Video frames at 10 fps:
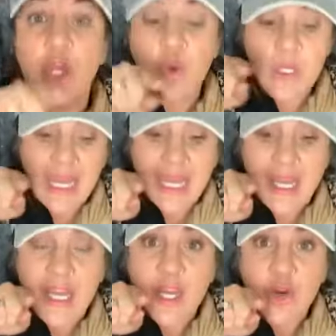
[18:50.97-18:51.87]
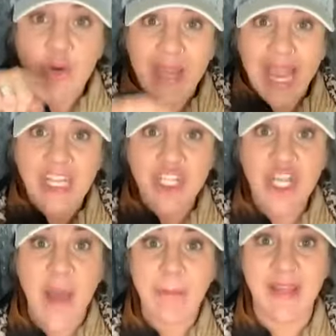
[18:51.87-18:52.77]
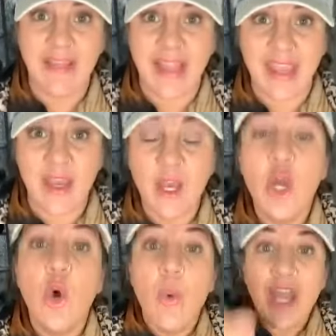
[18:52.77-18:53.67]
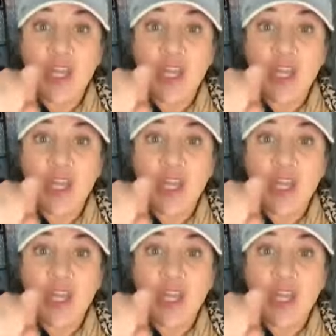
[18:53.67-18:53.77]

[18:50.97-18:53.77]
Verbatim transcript: click create shopping link. When you